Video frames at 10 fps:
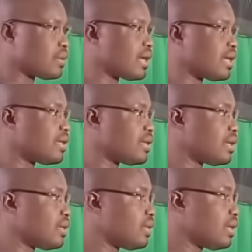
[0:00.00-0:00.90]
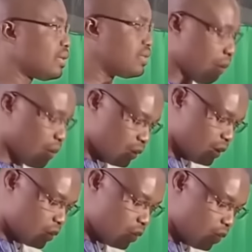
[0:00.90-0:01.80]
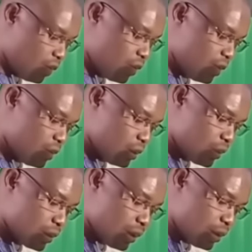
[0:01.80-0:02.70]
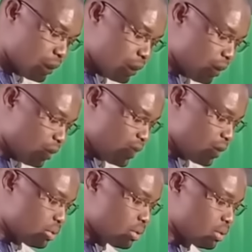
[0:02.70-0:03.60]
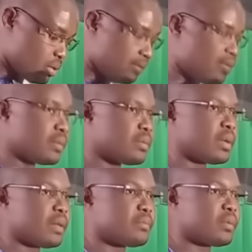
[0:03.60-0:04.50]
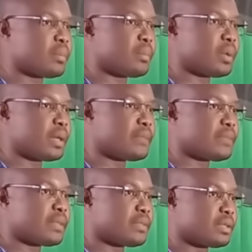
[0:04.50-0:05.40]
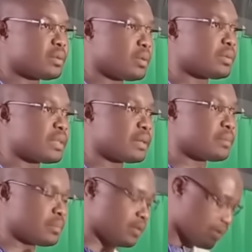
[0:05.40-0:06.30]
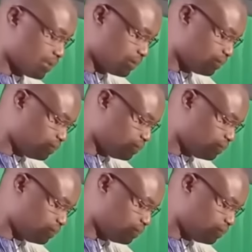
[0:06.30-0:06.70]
francs in 2023. Representing an increase of 24.07%.